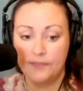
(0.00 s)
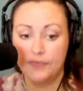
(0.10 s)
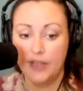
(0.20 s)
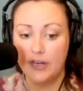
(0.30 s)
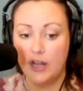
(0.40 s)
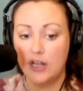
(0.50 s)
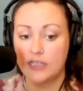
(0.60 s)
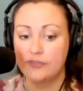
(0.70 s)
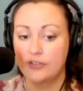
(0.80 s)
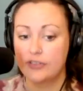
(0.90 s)
um not
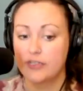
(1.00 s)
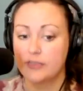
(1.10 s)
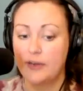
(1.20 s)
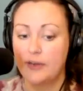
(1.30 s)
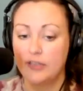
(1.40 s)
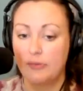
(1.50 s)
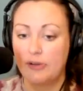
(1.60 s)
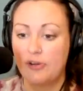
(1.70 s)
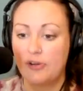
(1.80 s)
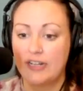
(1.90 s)
August first because
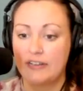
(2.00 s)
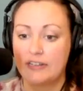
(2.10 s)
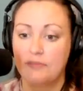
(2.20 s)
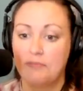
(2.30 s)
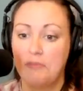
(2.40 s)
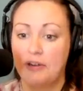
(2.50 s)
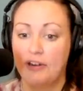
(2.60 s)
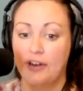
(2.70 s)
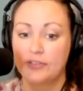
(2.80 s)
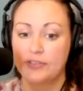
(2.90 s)
apparently we're recording that
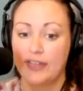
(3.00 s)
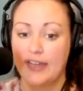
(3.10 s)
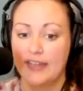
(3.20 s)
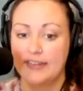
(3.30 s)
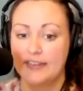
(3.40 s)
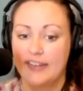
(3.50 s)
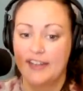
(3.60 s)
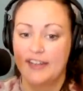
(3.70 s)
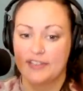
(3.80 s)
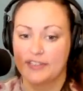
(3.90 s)
tomorrow, so that
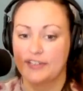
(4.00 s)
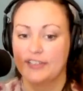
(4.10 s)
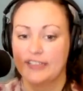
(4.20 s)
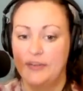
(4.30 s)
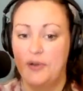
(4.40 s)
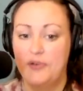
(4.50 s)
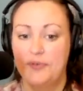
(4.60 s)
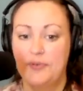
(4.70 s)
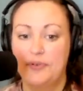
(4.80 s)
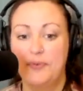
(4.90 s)
certainly won't,